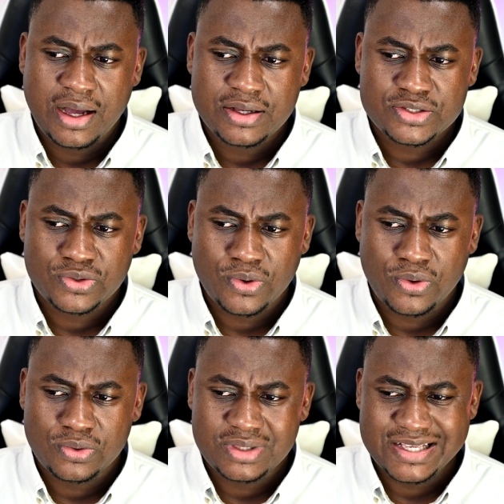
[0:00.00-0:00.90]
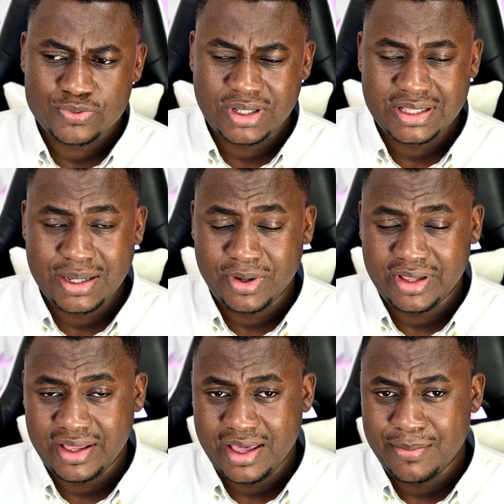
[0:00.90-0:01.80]
so that's one thing about
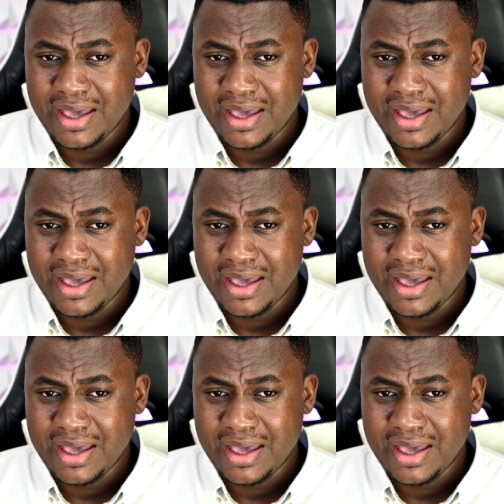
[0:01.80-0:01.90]
the game.